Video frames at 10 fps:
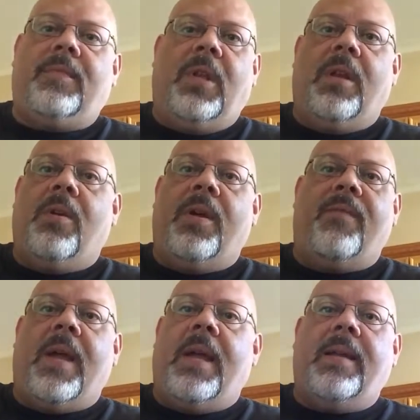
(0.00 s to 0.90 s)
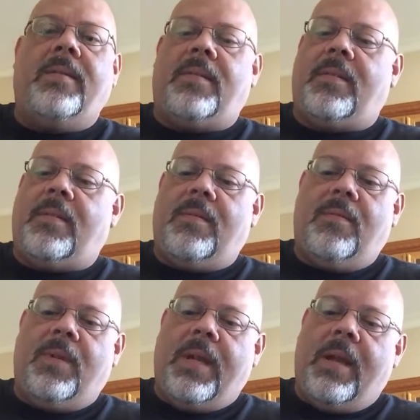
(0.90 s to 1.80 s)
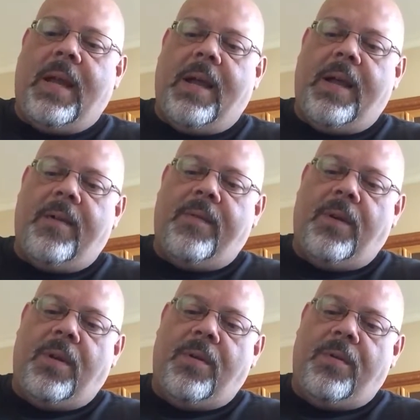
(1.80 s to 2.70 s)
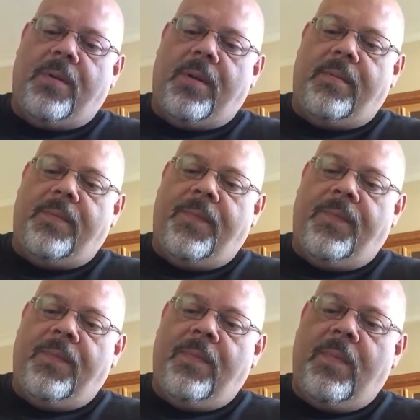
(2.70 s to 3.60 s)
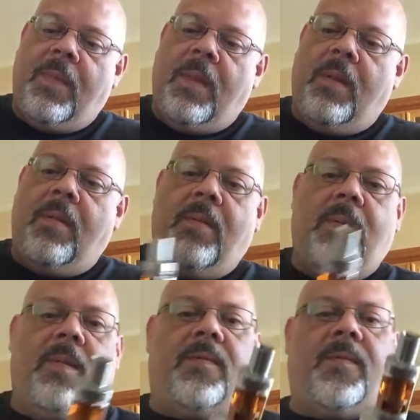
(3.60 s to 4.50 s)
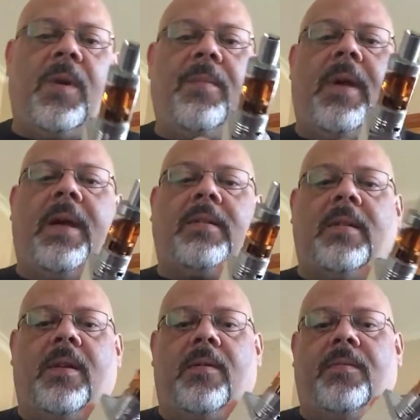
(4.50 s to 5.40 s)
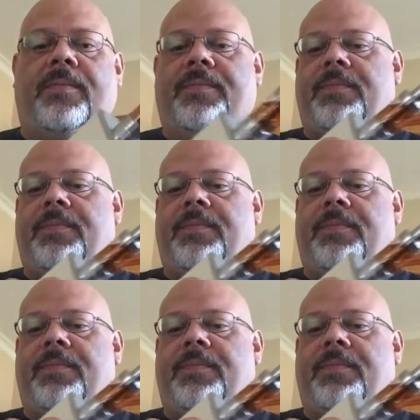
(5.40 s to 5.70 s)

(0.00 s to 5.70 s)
advanced, however you're doing it. It's free max though.